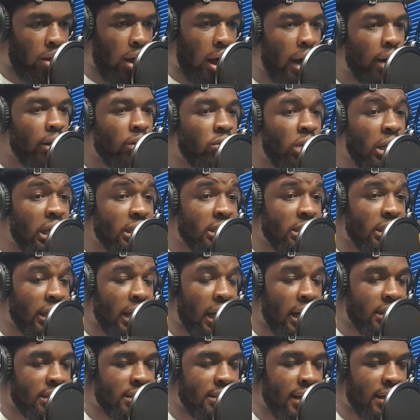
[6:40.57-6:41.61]
don't think it's the
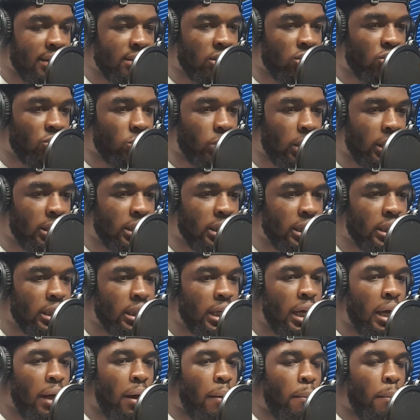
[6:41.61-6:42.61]
case of that situation.